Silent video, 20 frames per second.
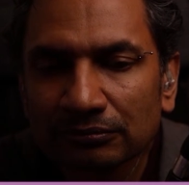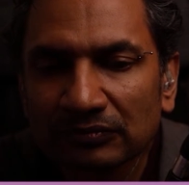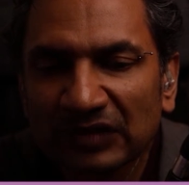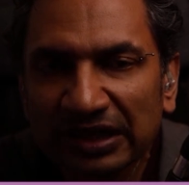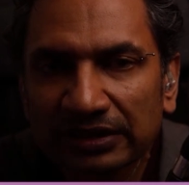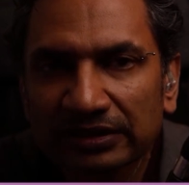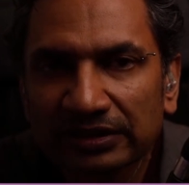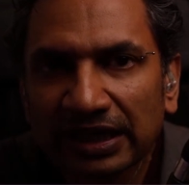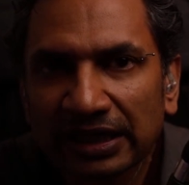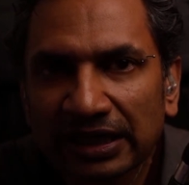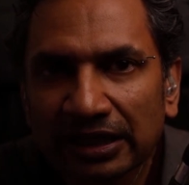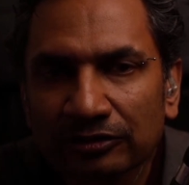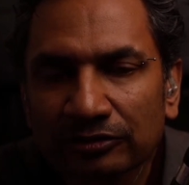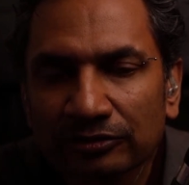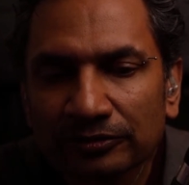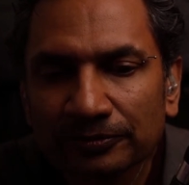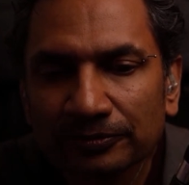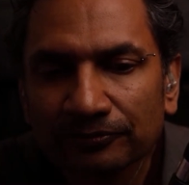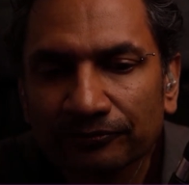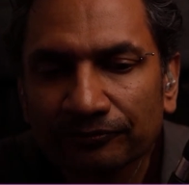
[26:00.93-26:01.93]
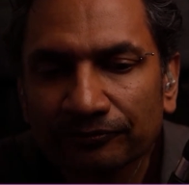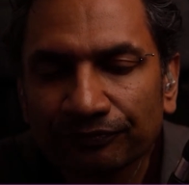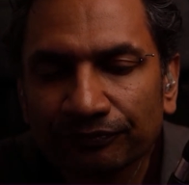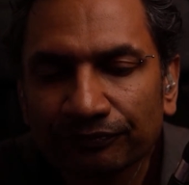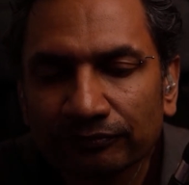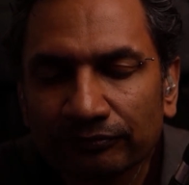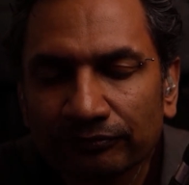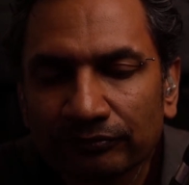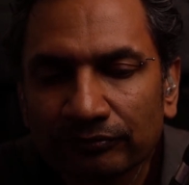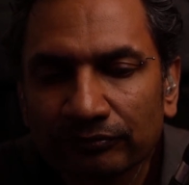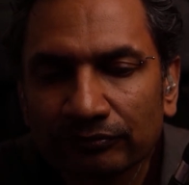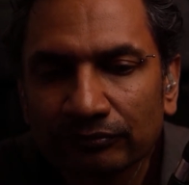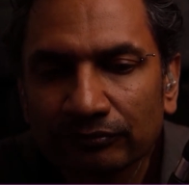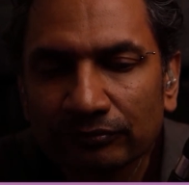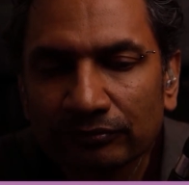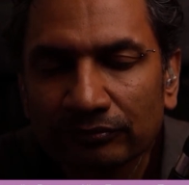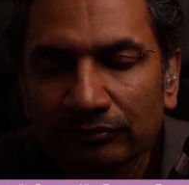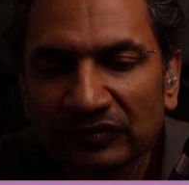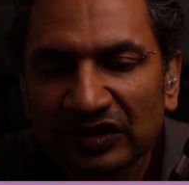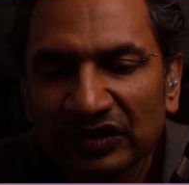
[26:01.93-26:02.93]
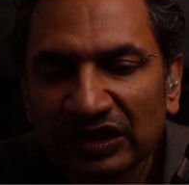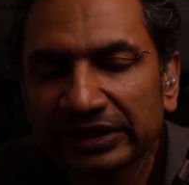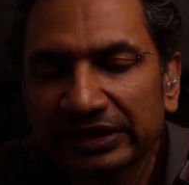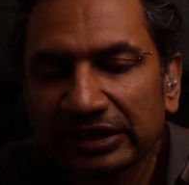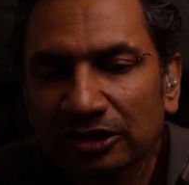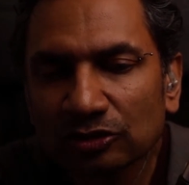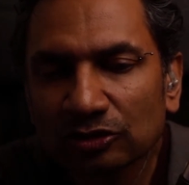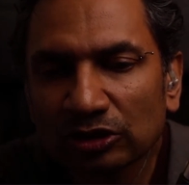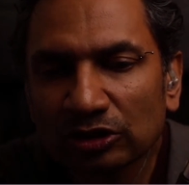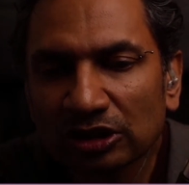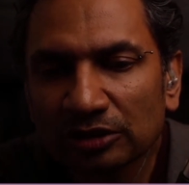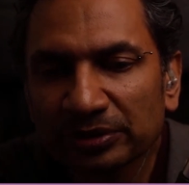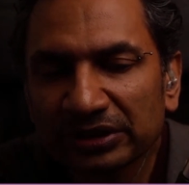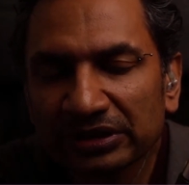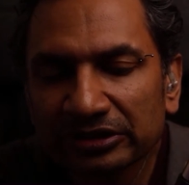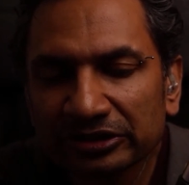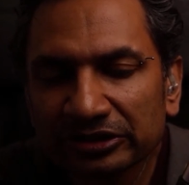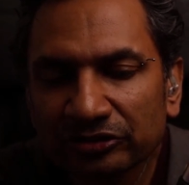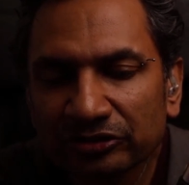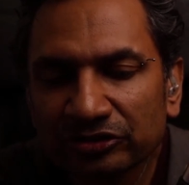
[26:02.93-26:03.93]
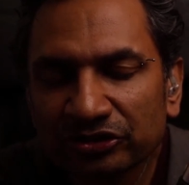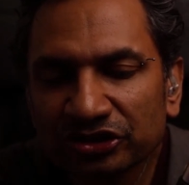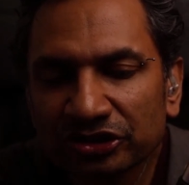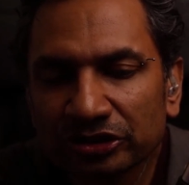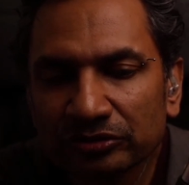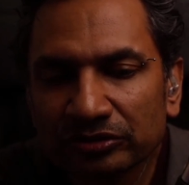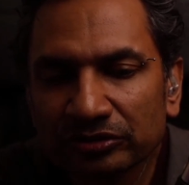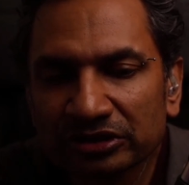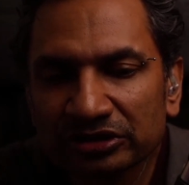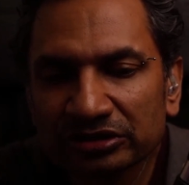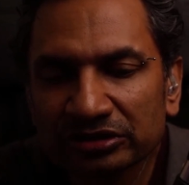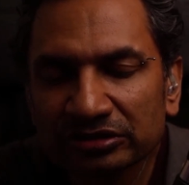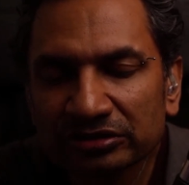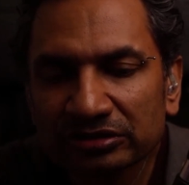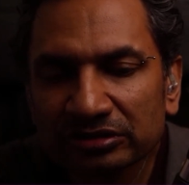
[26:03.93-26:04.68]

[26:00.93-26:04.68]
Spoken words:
And now, Neil Wilby and Ewan Stewart